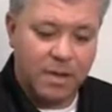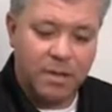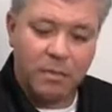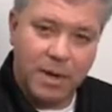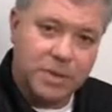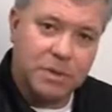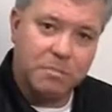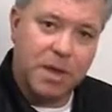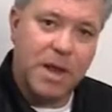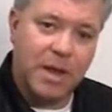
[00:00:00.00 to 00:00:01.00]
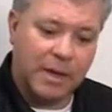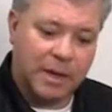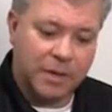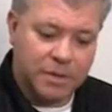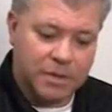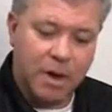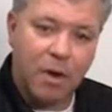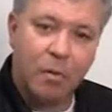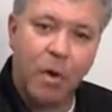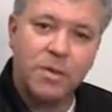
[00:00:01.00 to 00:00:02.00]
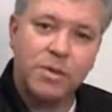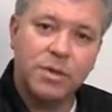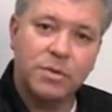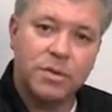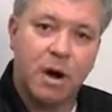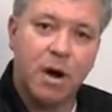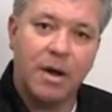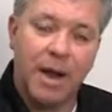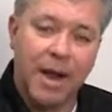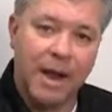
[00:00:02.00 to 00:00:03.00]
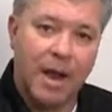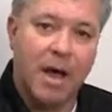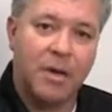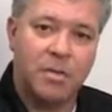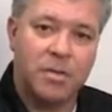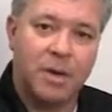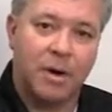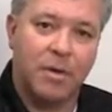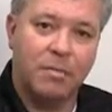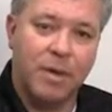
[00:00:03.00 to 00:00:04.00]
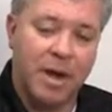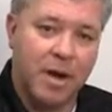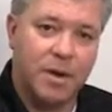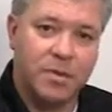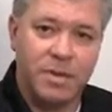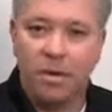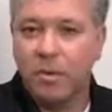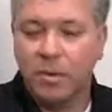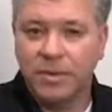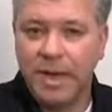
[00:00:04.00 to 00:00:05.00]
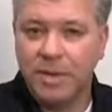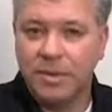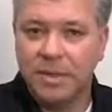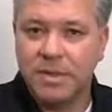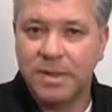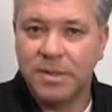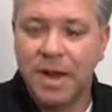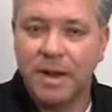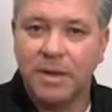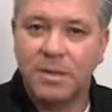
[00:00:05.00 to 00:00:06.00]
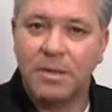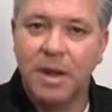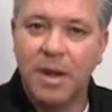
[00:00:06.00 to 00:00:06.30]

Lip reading: The reason being is, once you start an Auto Zero will take 60 seconds.